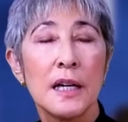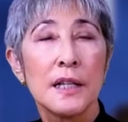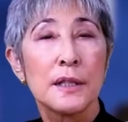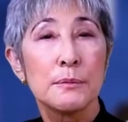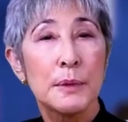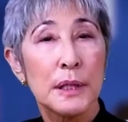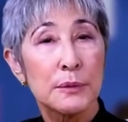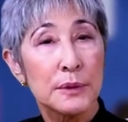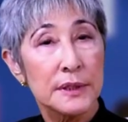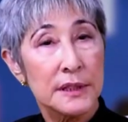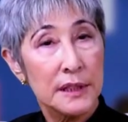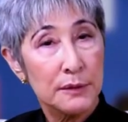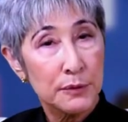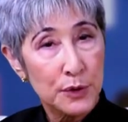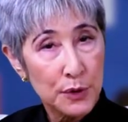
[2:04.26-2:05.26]
The men
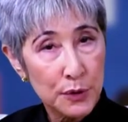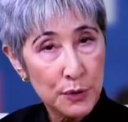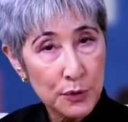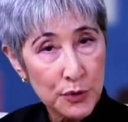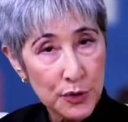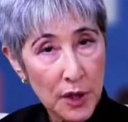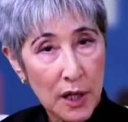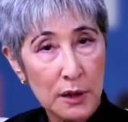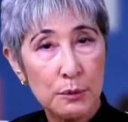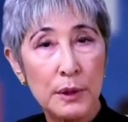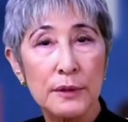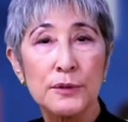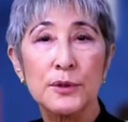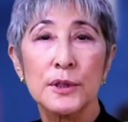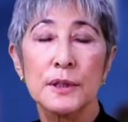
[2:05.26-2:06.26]
received 2 shockwave
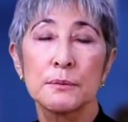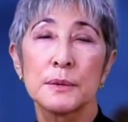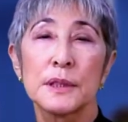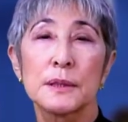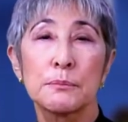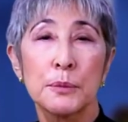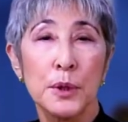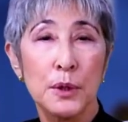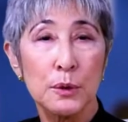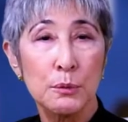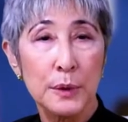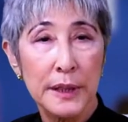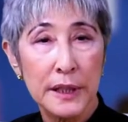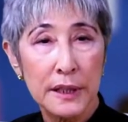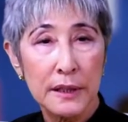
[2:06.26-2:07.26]
treatments per
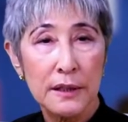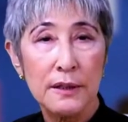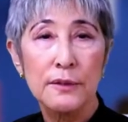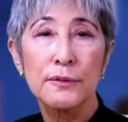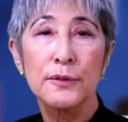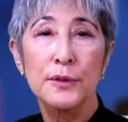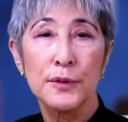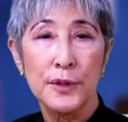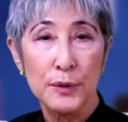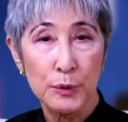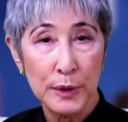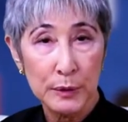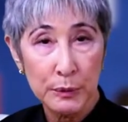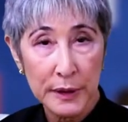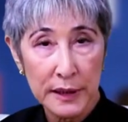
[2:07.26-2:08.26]
week for 3
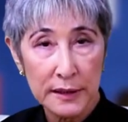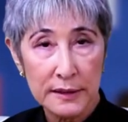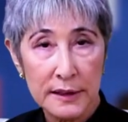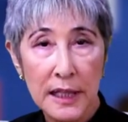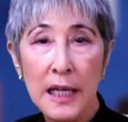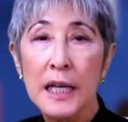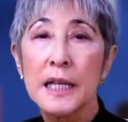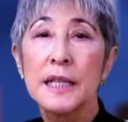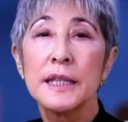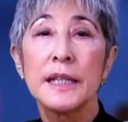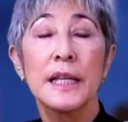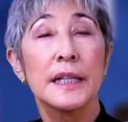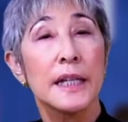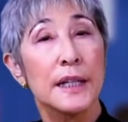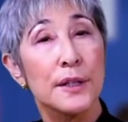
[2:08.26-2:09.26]
weeks,
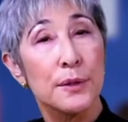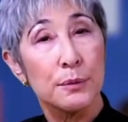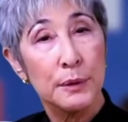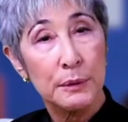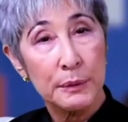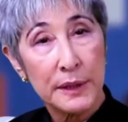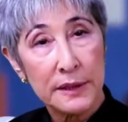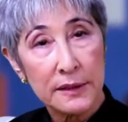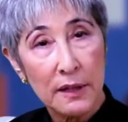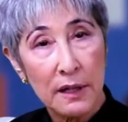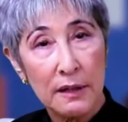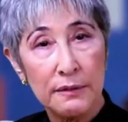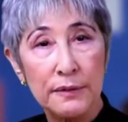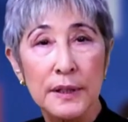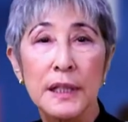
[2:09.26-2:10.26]
then had 3 weeks
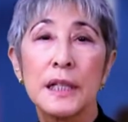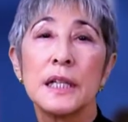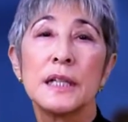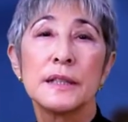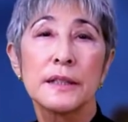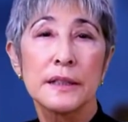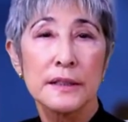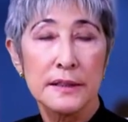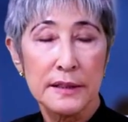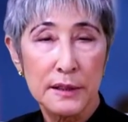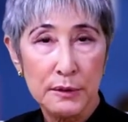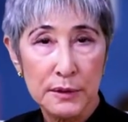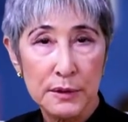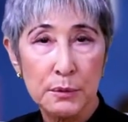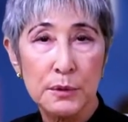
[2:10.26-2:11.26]
off, then the
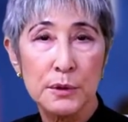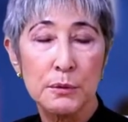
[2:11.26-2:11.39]
series was